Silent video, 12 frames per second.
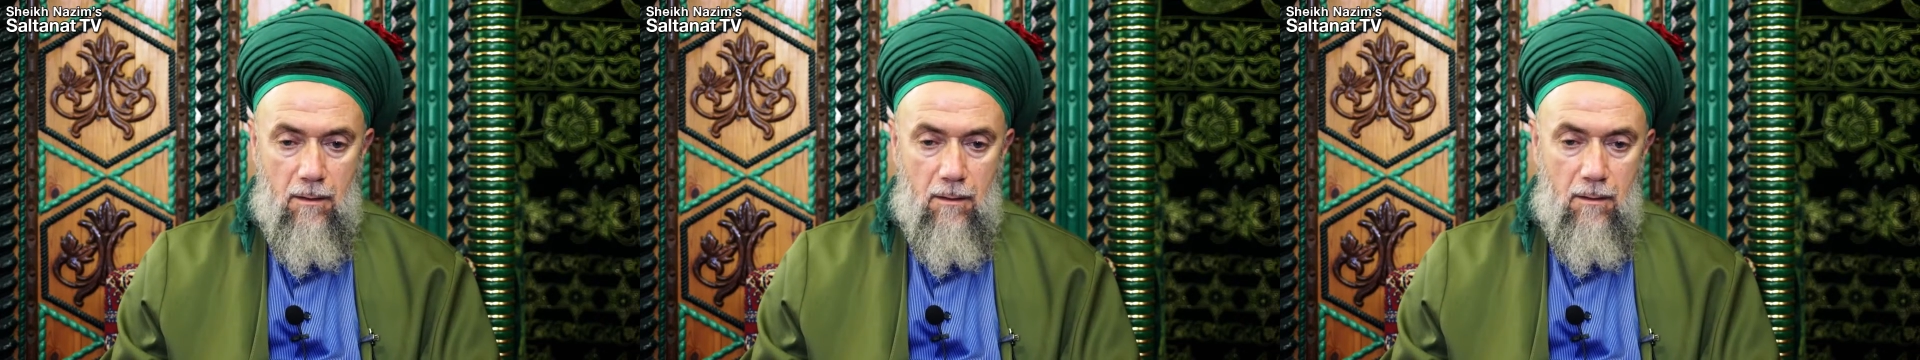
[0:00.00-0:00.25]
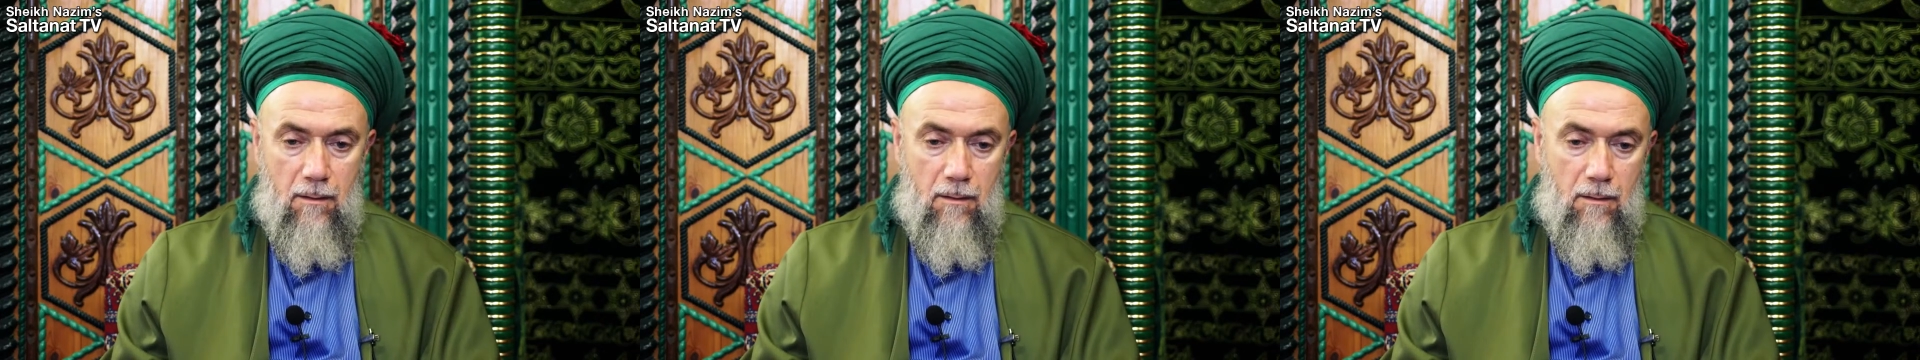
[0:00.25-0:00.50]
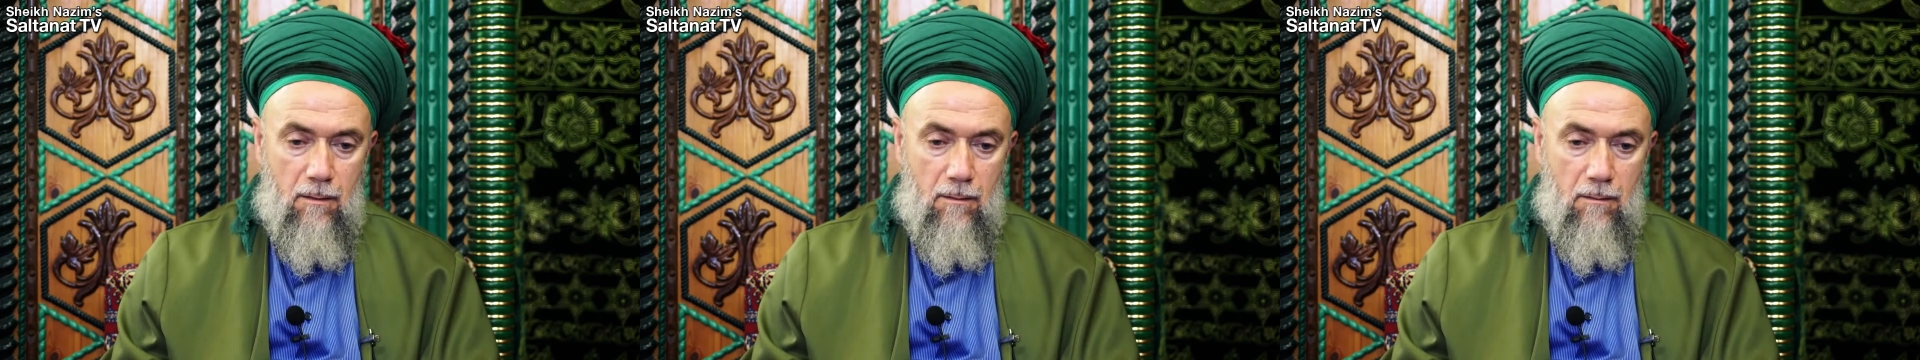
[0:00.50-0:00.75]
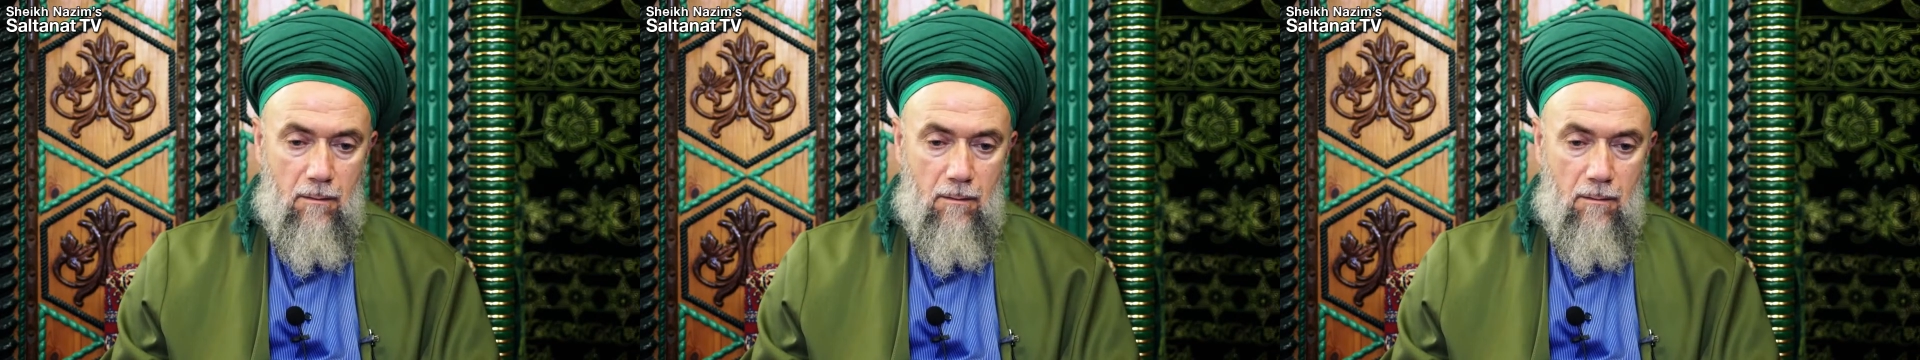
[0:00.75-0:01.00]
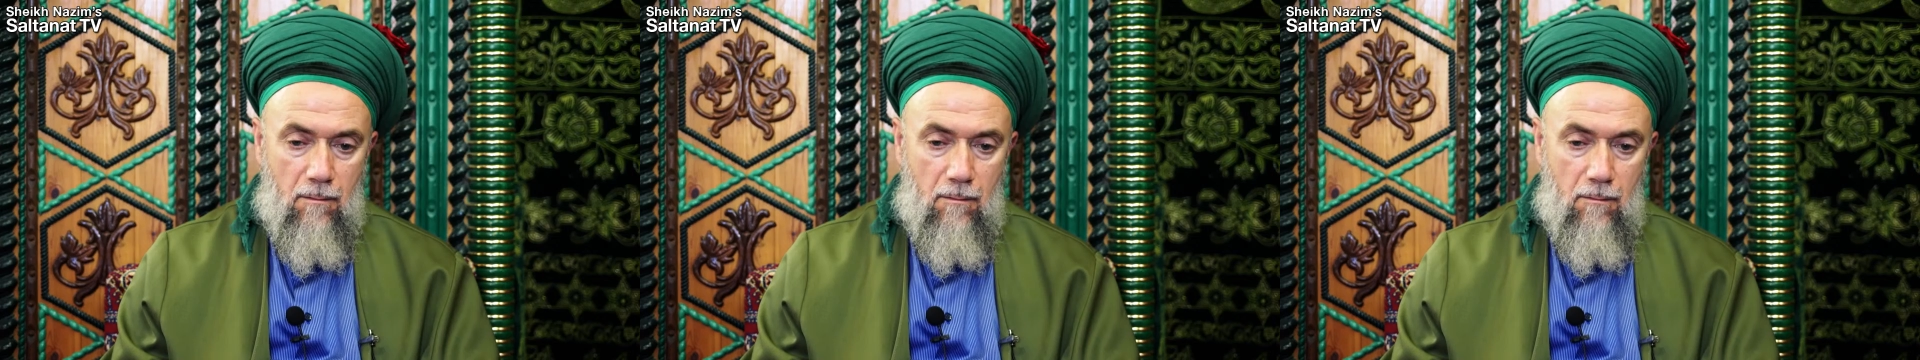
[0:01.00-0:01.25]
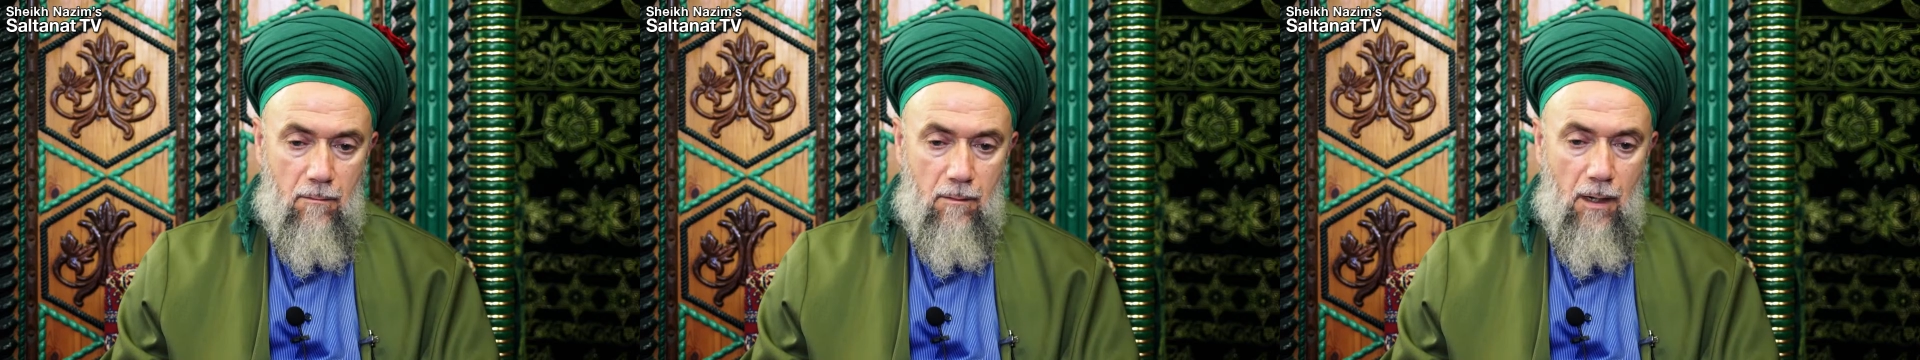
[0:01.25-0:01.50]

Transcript: you